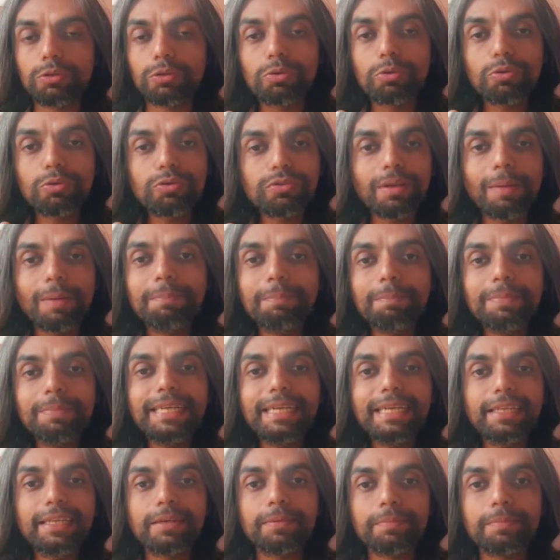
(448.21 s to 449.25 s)
through some
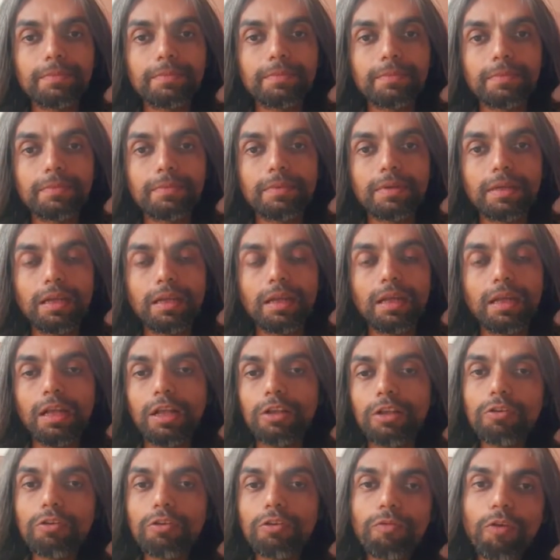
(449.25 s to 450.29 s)
medium.
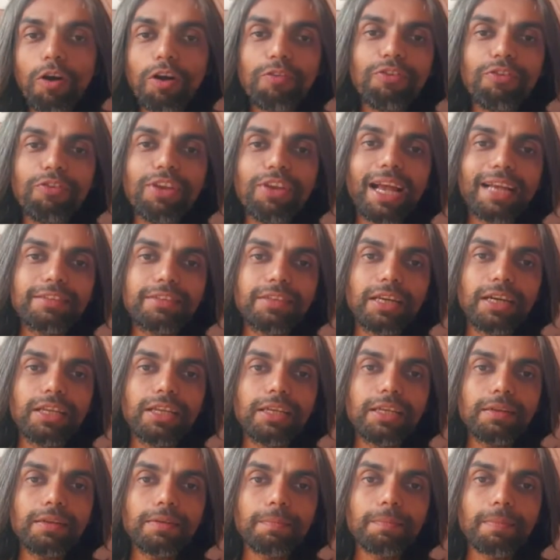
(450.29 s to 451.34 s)
So what we are
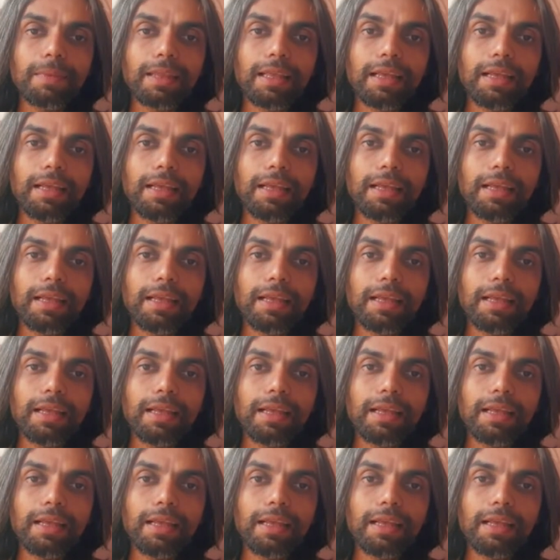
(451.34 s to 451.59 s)
studying